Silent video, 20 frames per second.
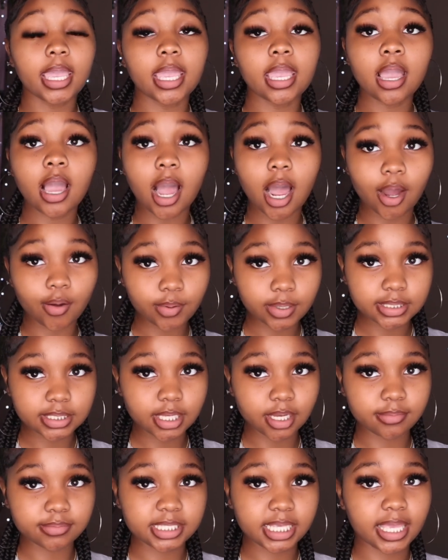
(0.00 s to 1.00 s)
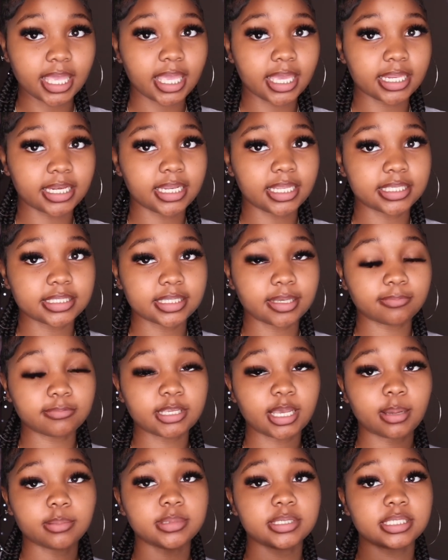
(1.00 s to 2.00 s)
it always comes in handy.
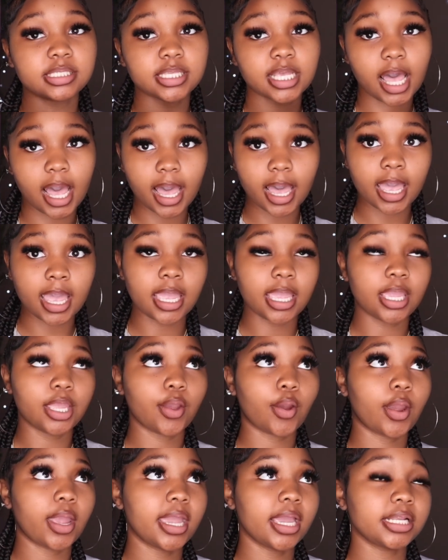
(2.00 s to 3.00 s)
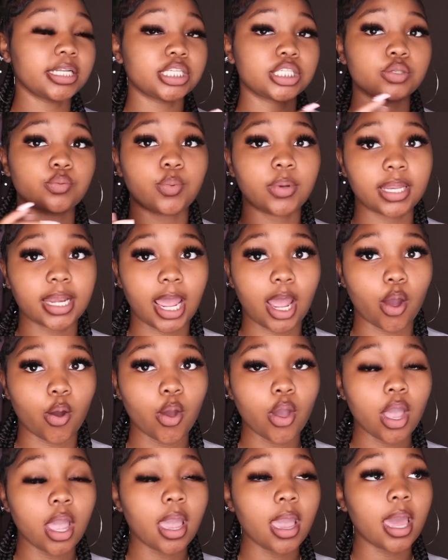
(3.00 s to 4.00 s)
Sometimes it's hot and your edges wet
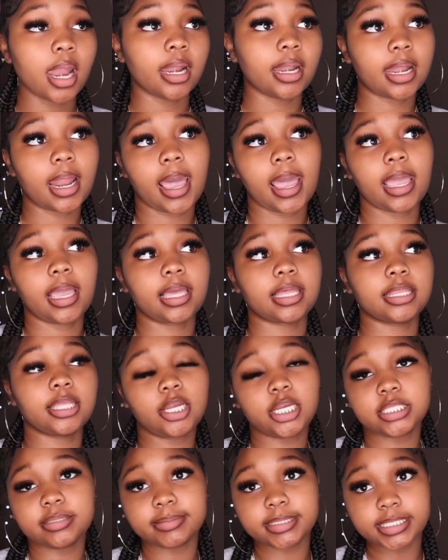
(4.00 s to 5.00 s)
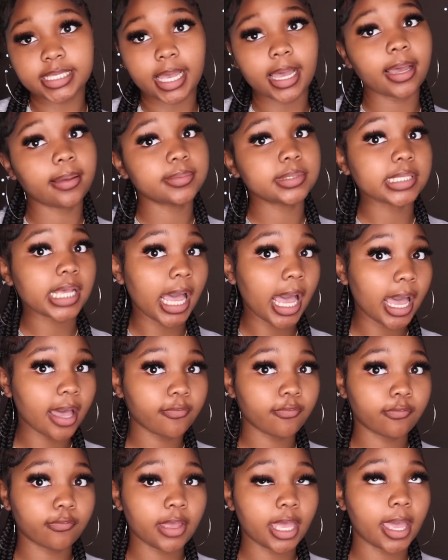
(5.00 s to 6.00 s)
out. Like, there's been times
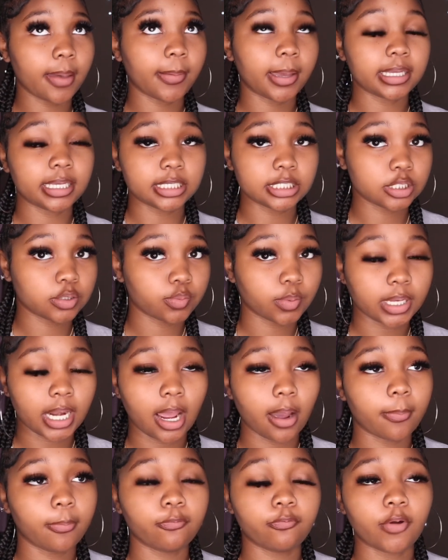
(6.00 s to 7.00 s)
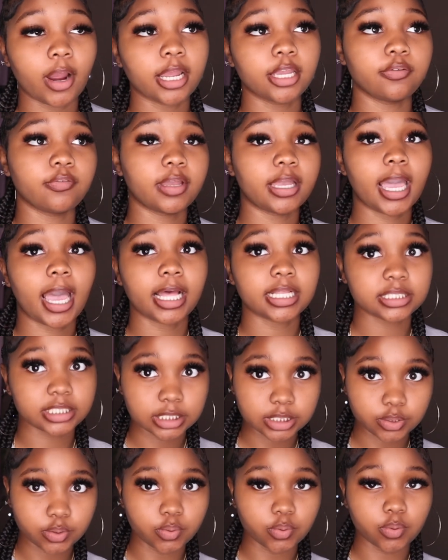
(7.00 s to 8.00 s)
I've had my edges wet out before I even got
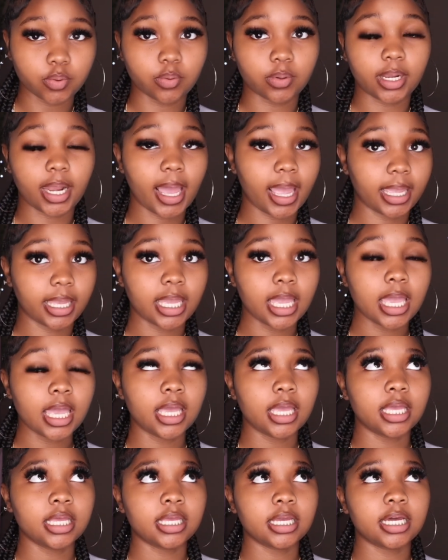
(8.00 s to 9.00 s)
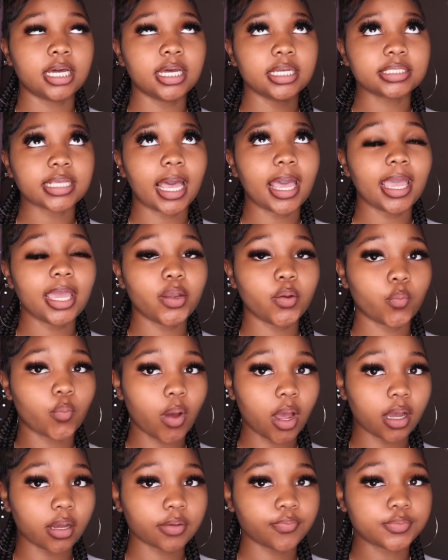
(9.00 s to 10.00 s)
to school. Like, because I had to
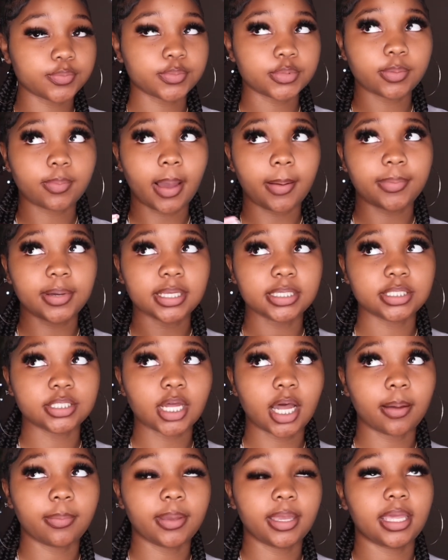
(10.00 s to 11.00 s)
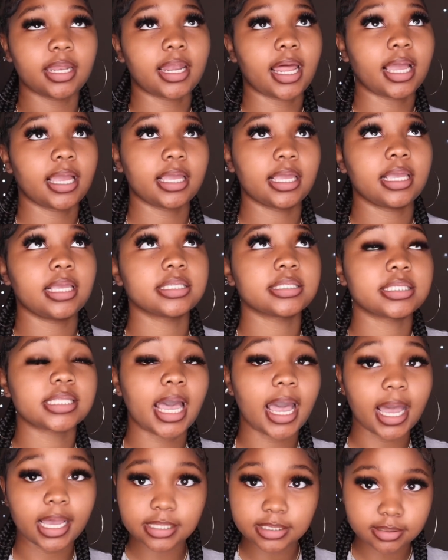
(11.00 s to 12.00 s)
walk to my bus stop and like it's
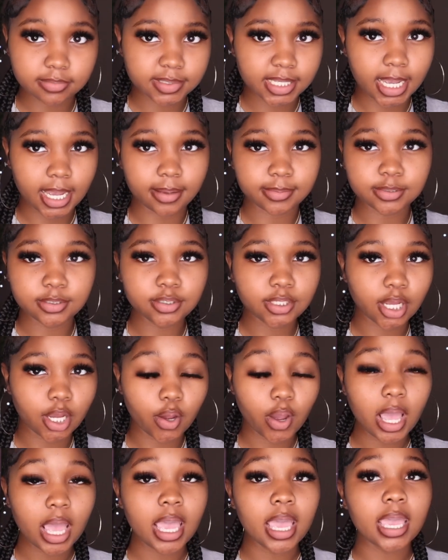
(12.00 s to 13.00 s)
hot sometimes, you know